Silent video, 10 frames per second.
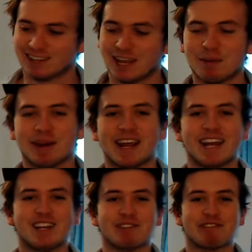Him and
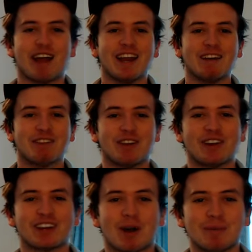Andy Dufresne have a lot
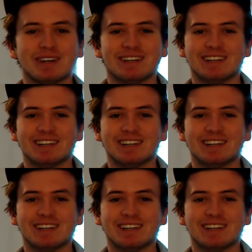in common.